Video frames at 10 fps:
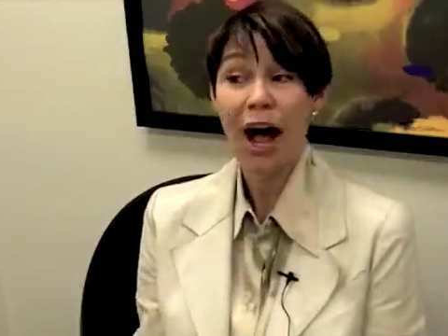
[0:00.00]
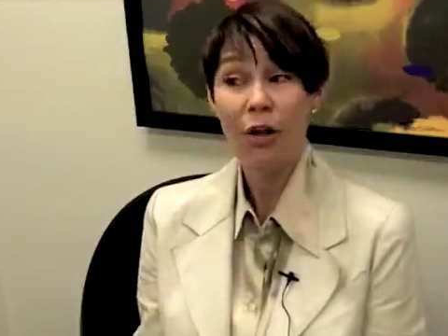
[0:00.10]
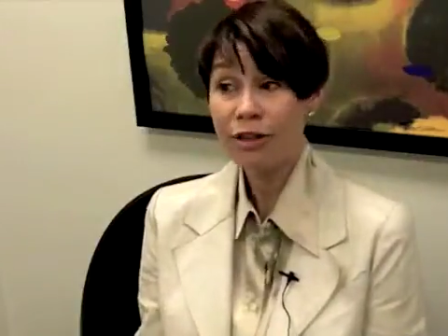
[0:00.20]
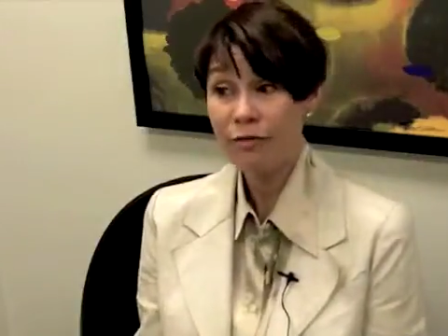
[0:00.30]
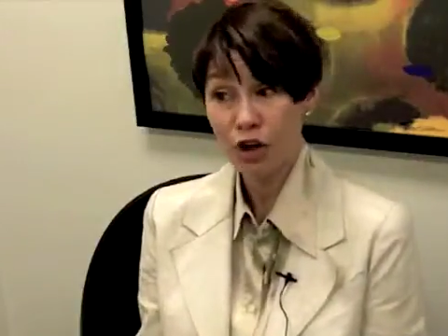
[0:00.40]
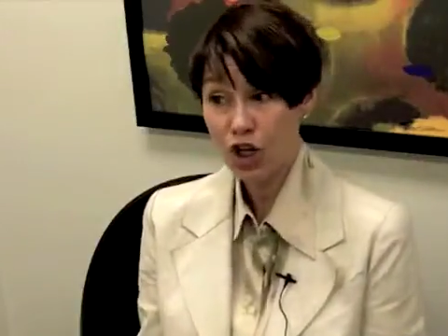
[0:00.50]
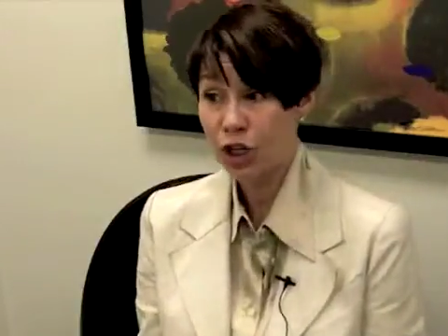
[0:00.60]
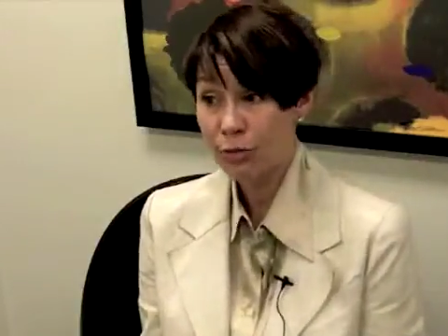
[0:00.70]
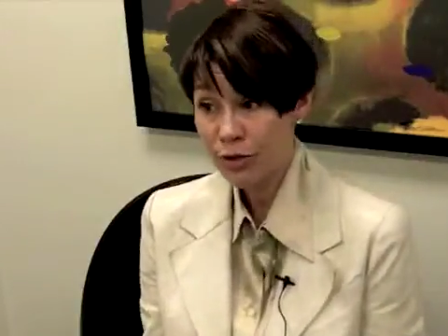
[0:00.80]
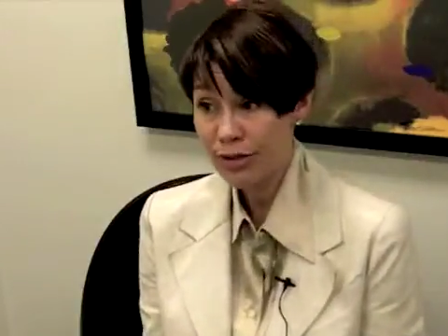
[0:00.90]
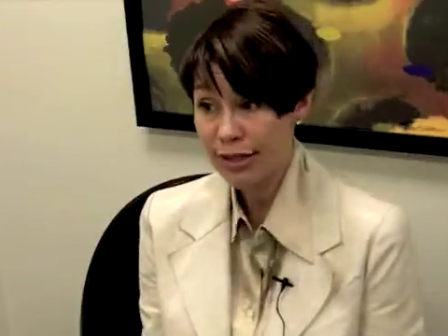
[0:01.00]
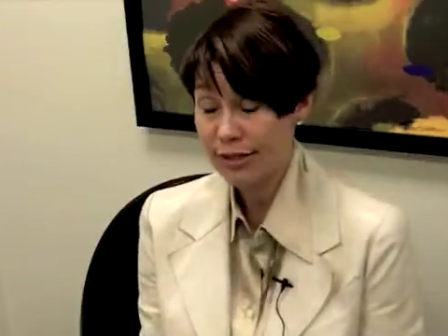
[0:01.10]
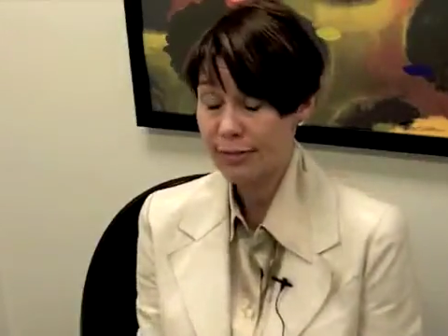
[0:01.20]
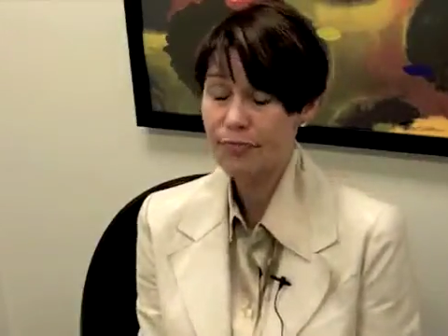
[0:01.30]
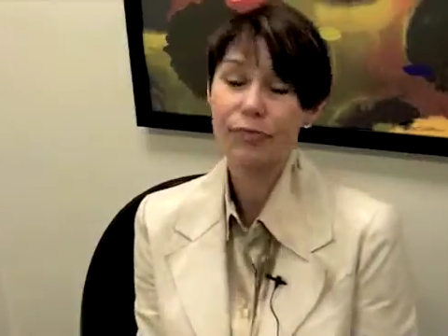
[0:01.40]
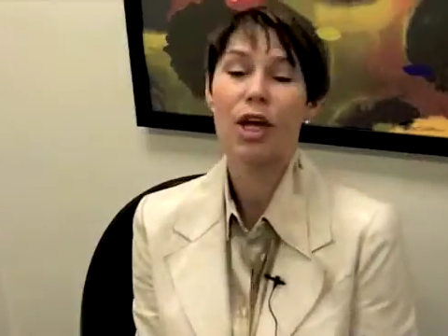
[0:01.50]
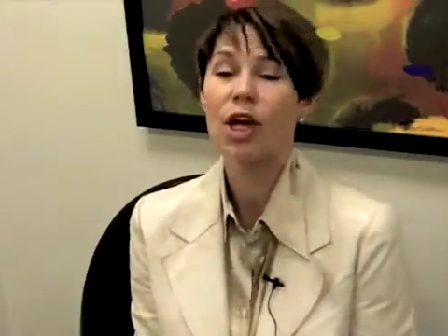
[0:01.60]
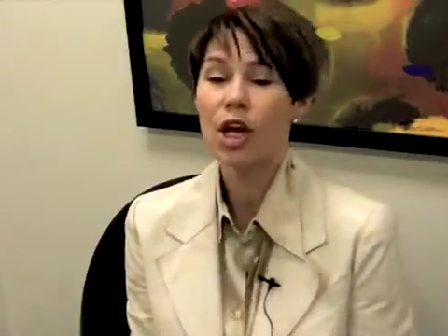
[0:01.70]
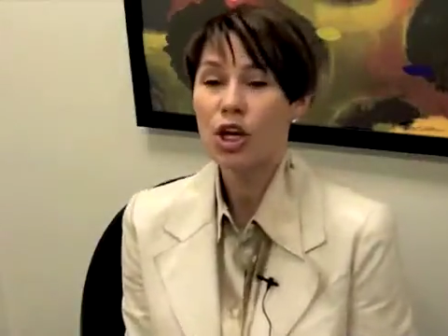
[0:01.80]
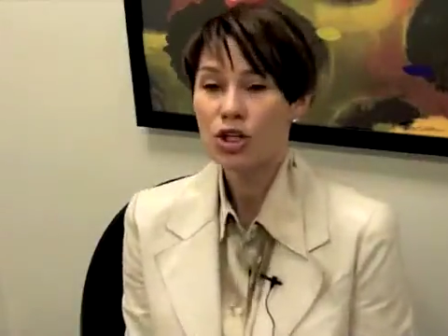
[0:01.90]
a healthy functioning immune system.
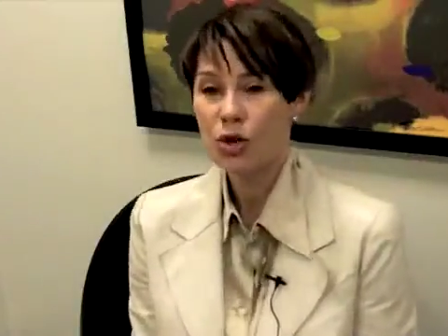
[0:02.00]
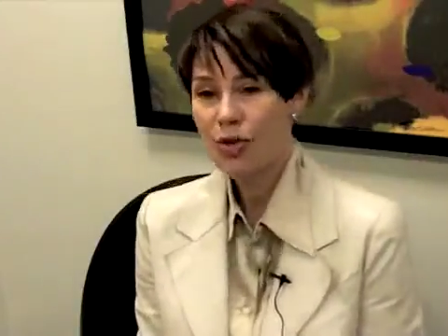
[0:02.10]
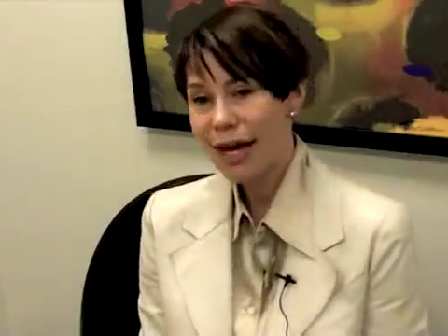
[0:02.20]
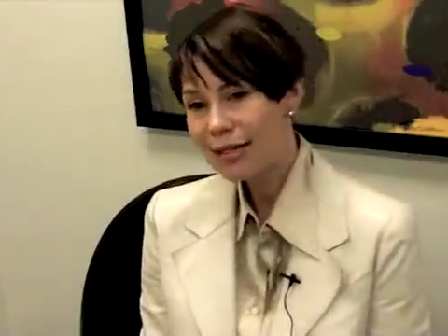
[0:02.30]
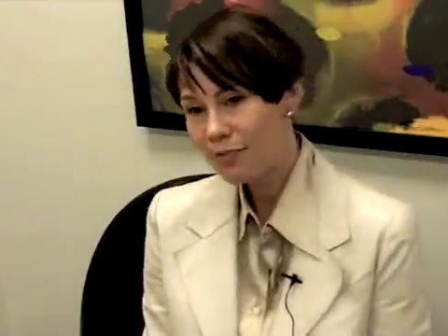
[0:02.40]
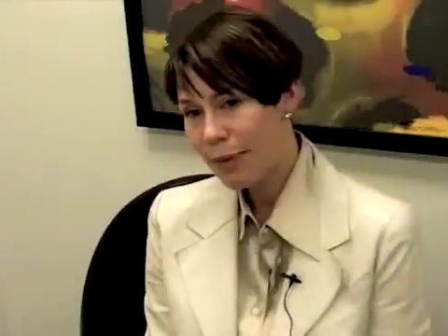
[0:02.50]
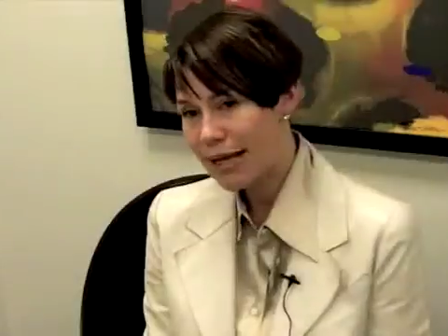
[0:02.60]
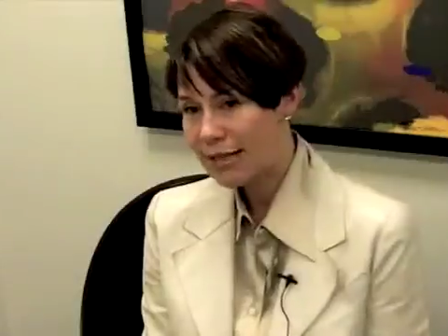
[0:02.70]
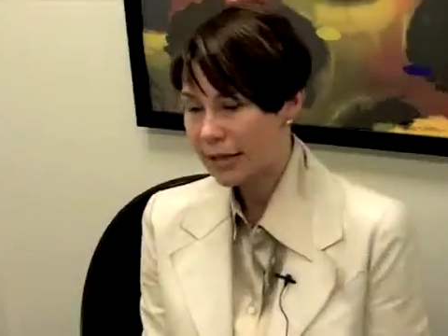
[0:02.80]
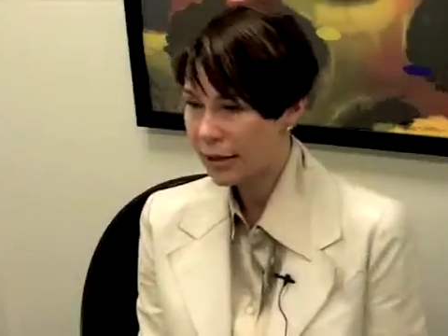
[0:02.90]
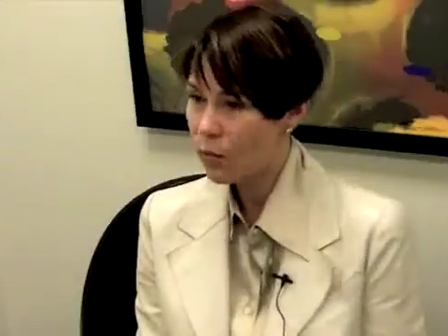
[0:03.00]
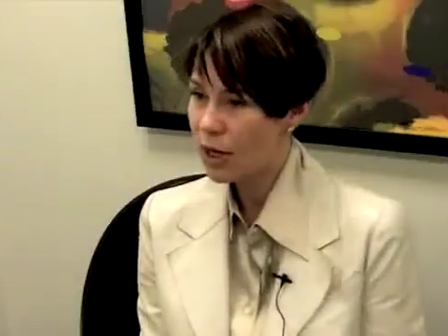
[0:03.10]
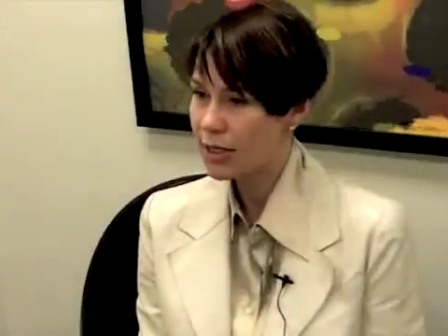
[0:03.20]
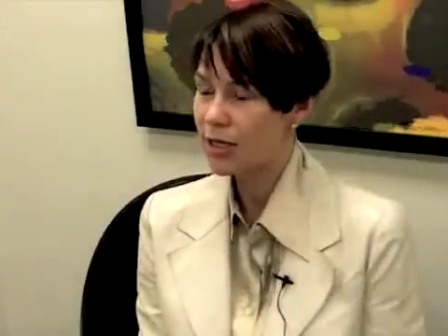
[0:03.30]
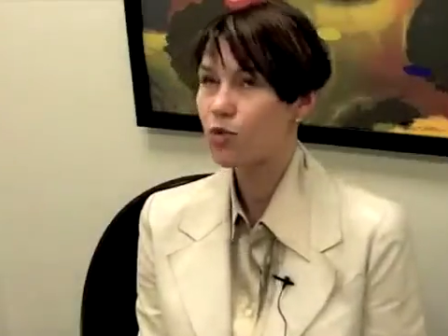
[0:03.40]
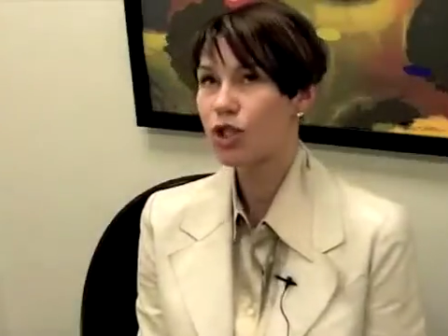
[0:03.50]
So that's basically what it does.